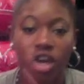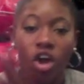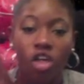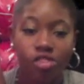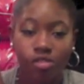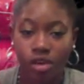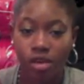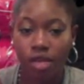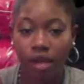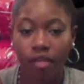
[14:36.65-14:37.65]
Three
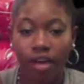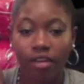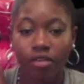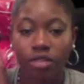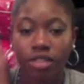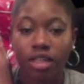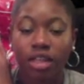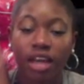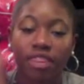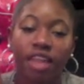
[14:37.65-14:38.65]
like regular ones
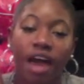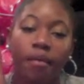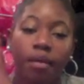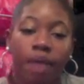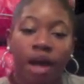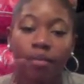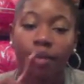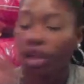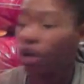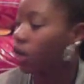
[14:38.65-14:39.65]
like that, my body
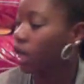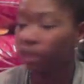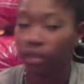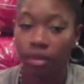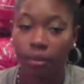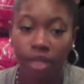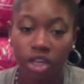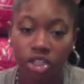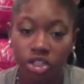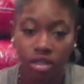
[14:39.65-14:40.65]
pillow, and then the
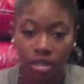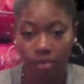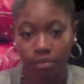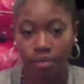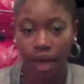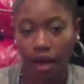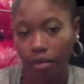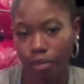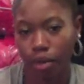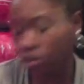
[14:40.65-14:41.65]
plush lean back
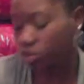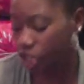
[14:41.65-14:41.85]
pillow chair